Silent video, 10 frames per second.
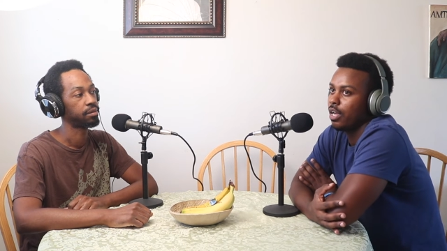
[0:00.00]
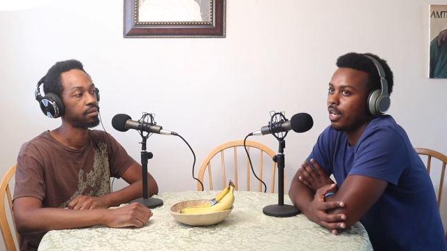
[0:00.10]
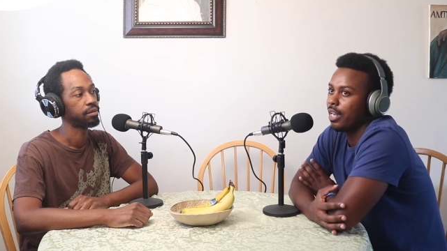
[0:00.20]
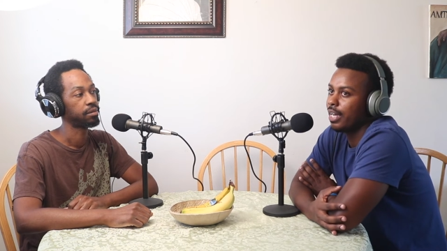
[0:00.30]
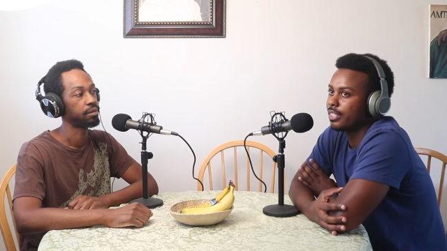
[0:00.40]

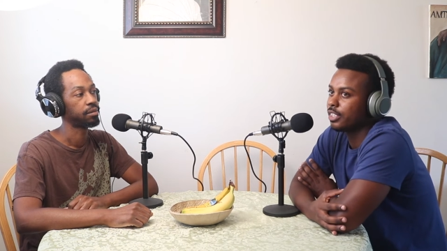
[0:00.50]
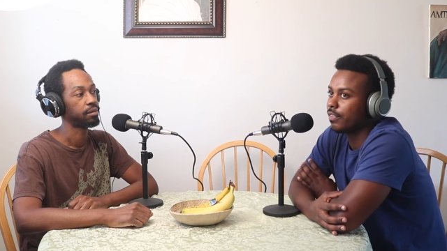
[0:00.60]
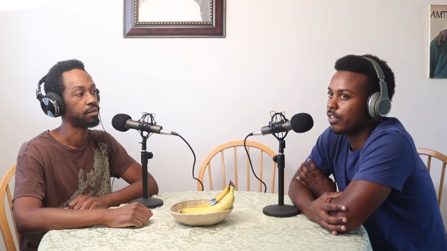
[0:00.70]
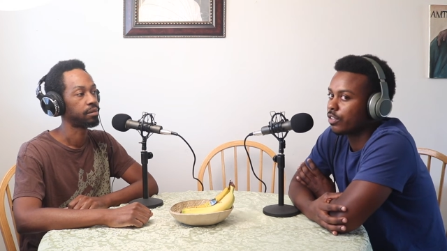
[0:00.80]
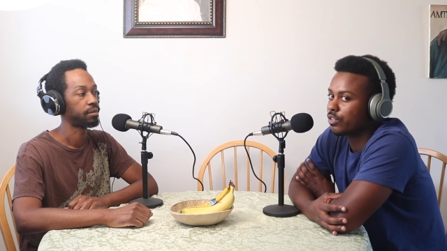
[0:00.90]
Speaker 1: a lot of the
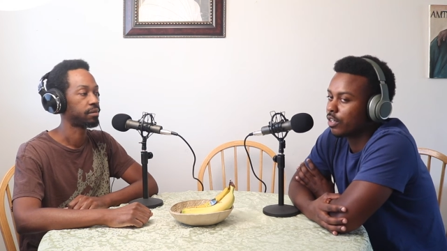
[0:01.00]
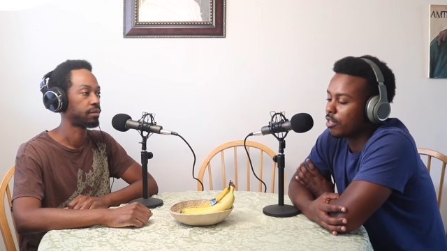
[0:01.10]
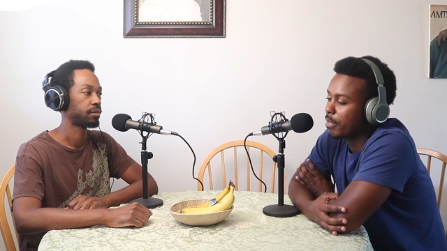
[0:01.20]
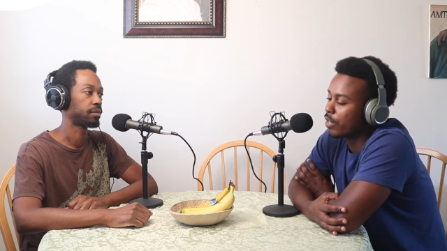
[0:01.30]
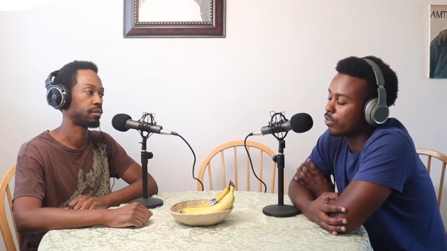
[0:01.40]
stuff that they're
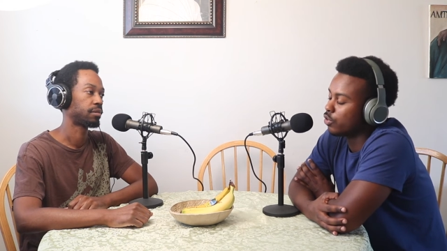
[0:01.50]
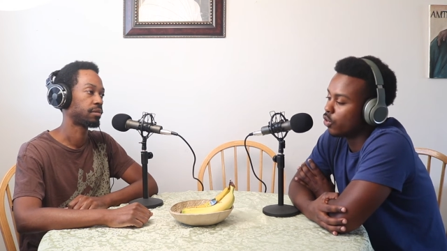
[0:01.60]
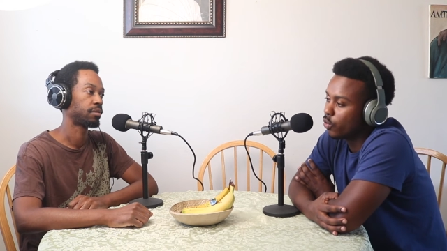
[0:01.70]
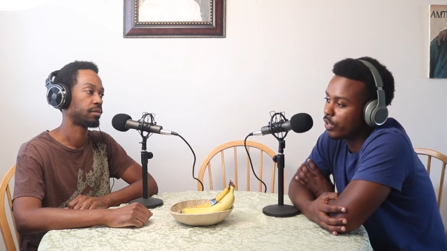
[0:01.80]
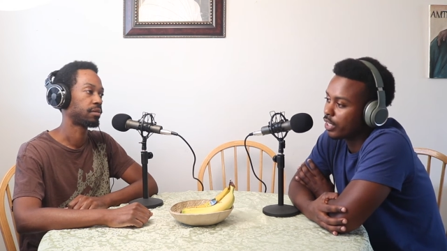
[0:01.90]
talking about
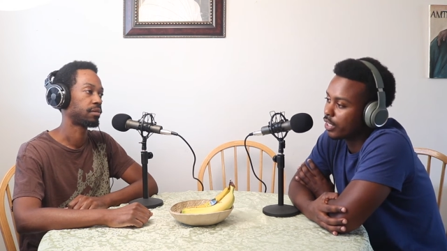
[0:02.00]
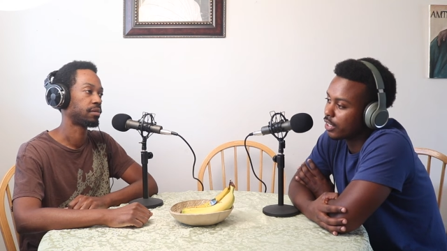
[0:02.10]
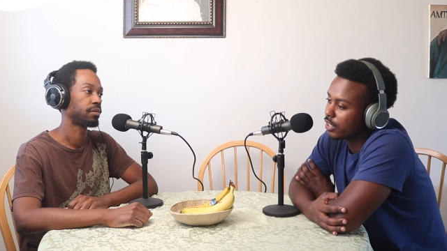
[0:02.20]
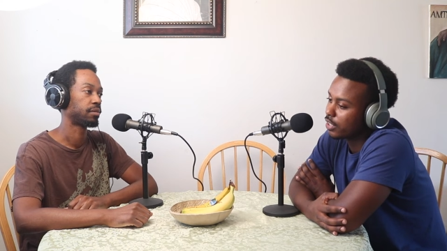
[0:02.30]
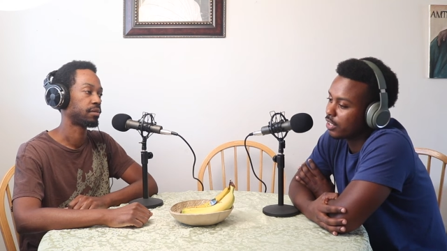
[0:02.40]

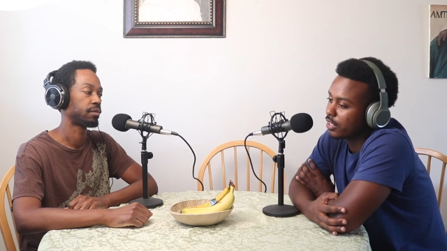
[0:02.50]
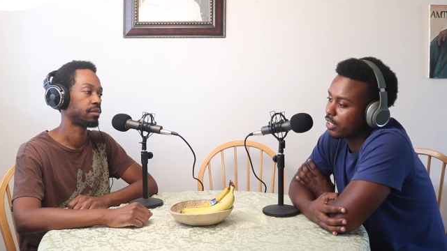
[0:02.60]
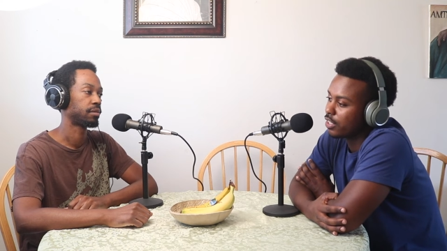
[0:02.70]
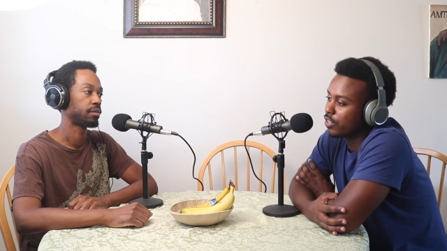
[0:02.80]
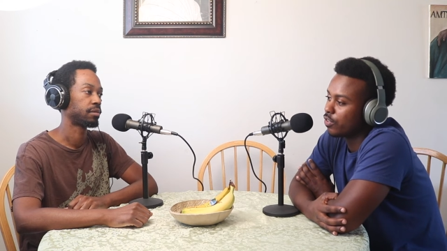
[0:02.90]
doing,
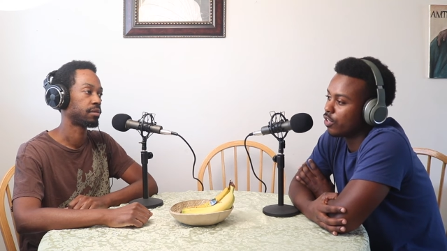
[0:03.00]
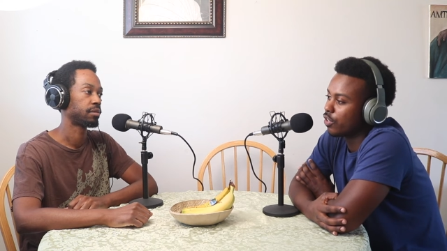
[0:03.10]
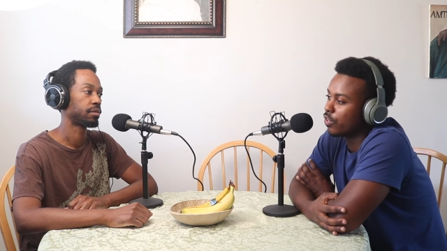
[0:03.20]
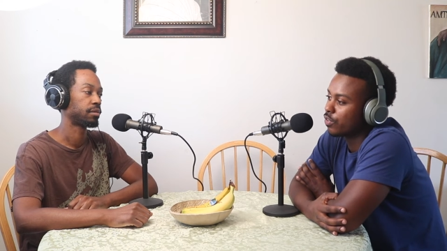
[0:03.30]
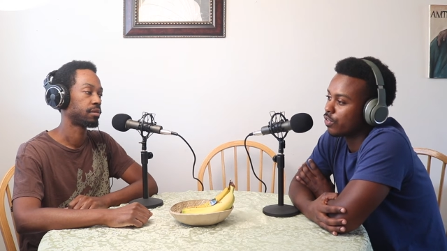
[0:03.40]
you
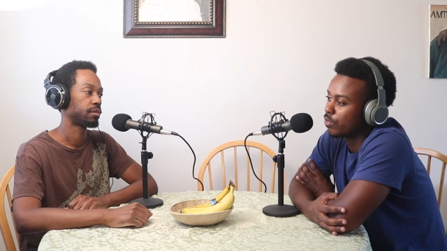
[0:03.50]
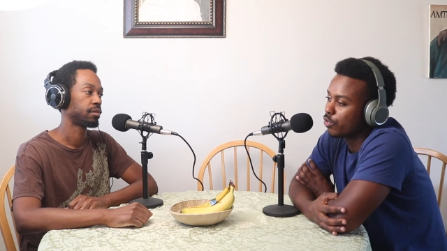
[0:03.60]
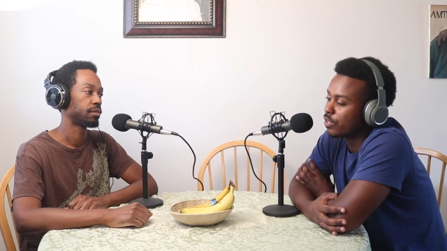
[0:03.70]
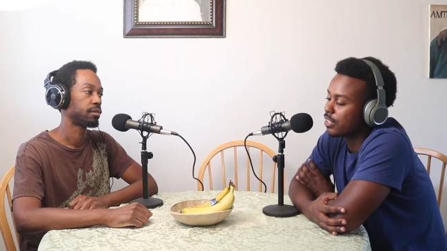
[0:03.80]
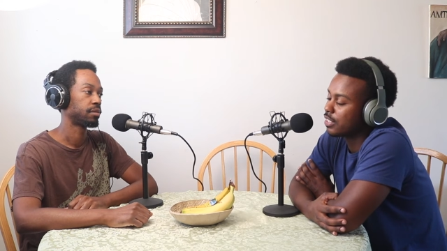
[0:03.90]
know,
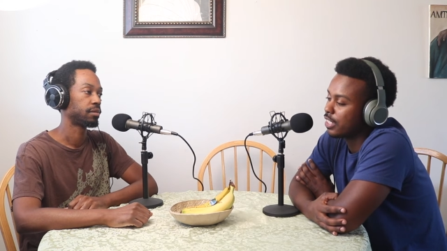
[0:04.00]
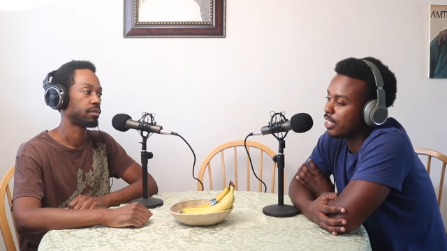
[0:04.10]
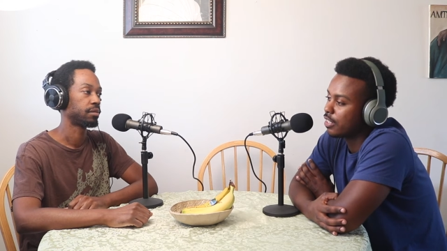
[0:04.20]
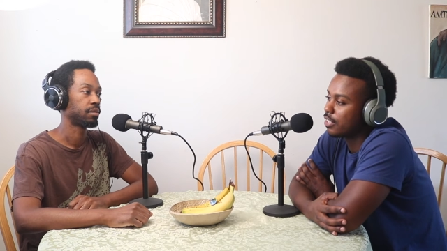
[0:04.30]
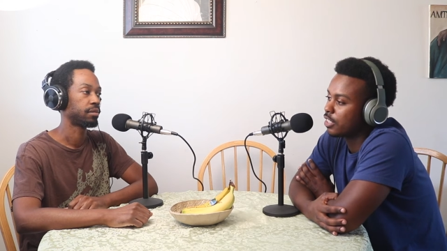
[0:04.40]
you could
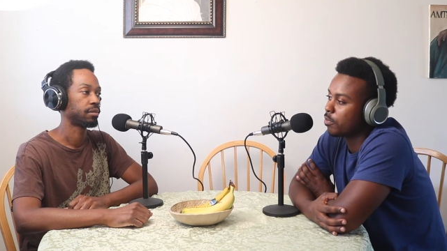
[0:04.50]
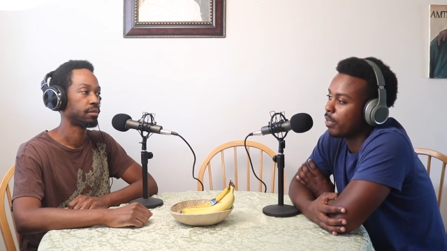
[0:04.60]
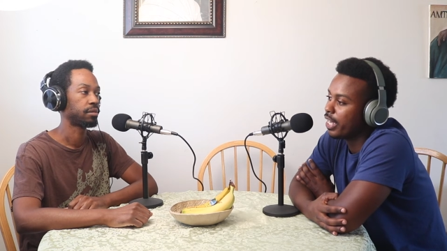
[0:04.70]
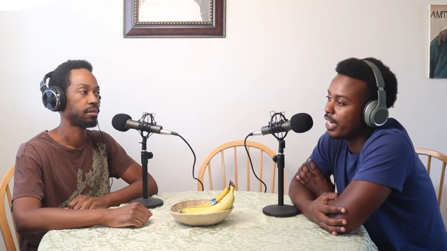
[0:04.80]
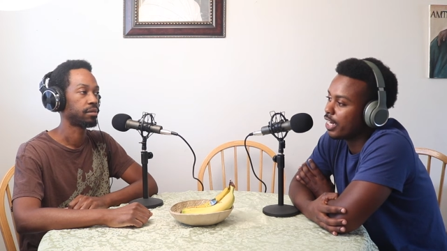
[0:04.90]
see it
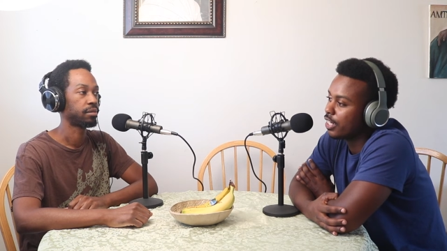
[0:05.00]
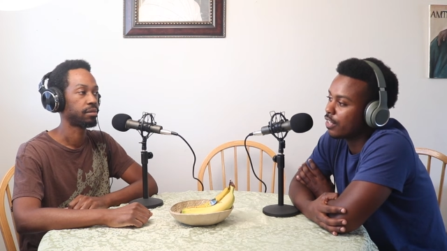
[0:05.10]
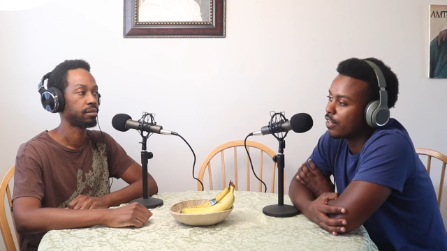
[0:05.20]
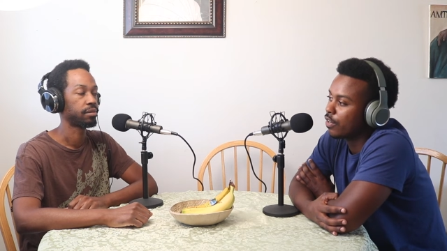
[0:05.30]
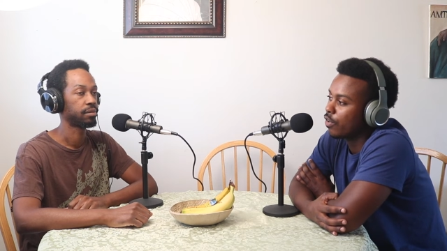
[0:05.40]

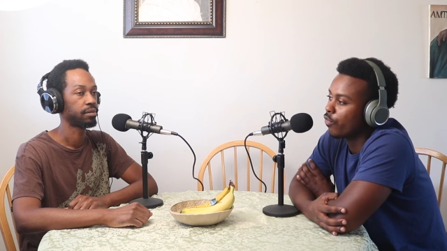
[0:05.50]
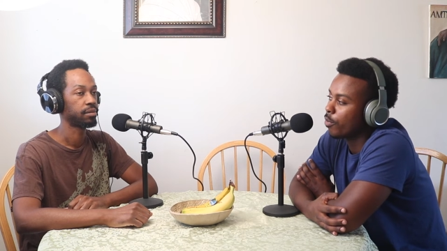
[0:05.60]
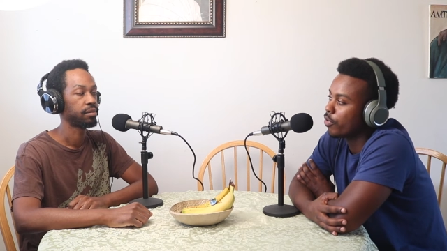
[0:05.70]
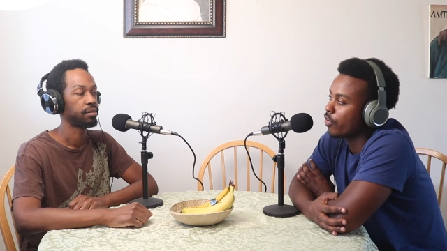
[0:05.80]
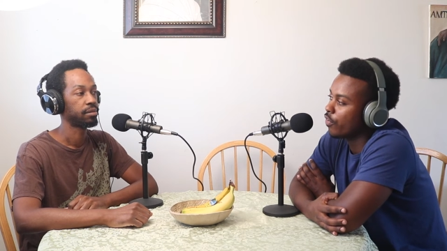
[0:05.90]
displayed
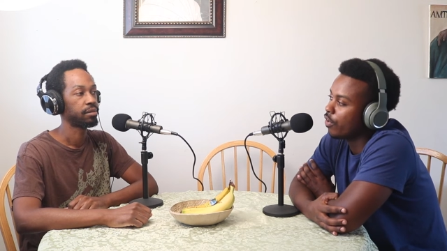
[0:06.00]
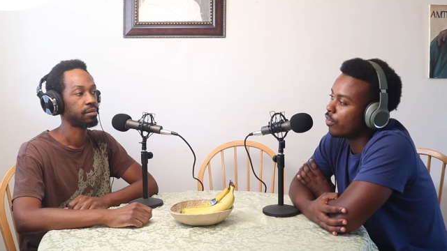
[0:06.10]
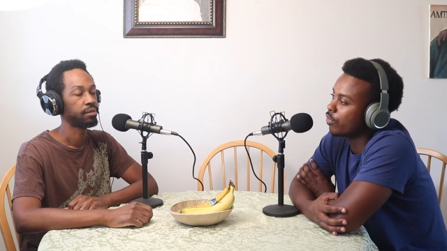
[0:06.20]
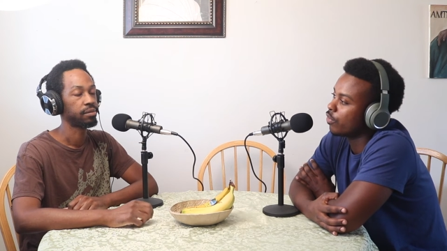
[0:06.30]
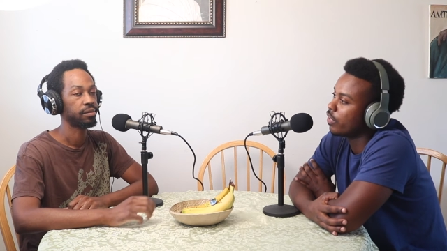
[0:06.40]
from your
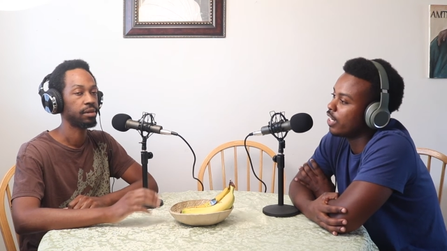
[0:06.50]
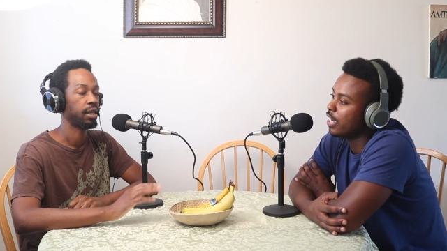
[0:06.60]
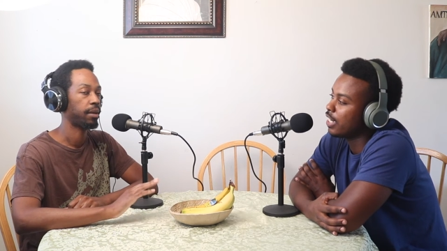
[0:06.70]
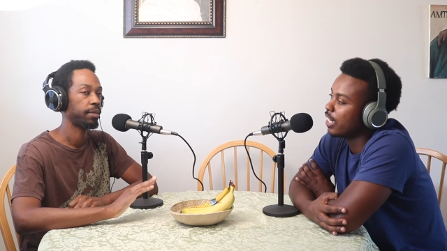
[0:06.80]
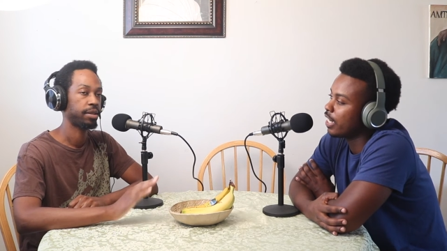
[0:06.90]
phone.
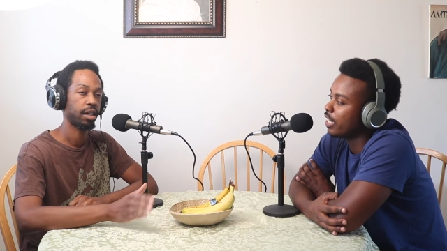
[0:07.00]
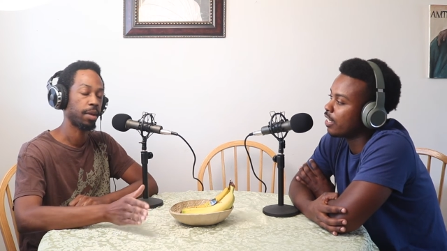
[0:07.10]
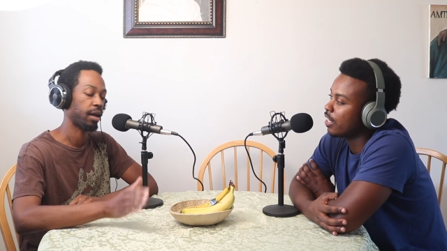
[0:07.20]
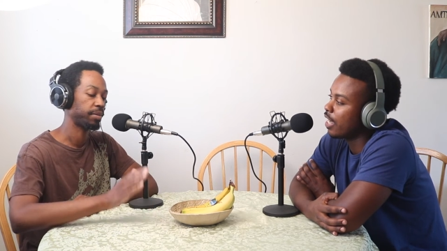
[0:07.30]
And, I'm not talking about.